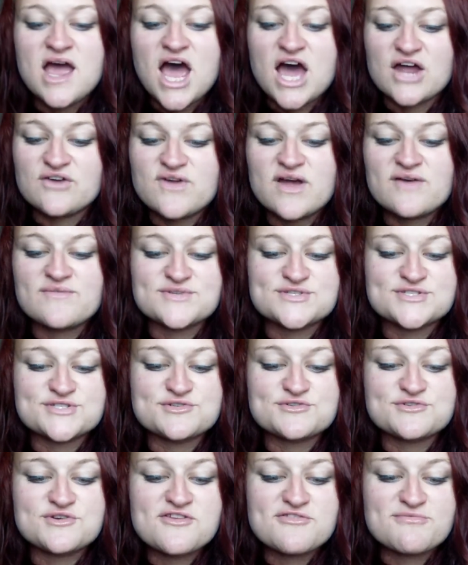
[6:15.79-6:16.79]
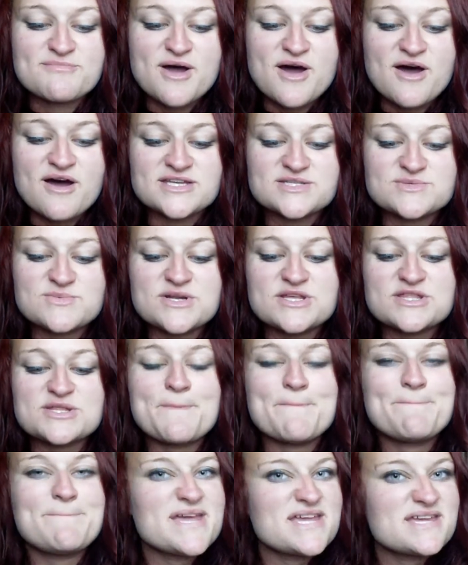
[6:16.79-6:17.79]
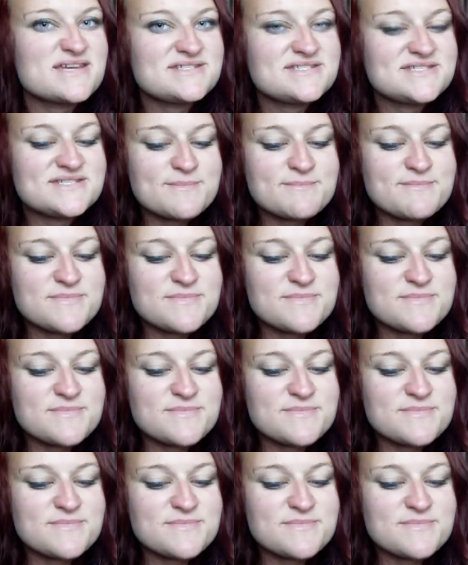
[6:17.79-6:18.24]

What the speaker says: unravels the truth behind one of the biggest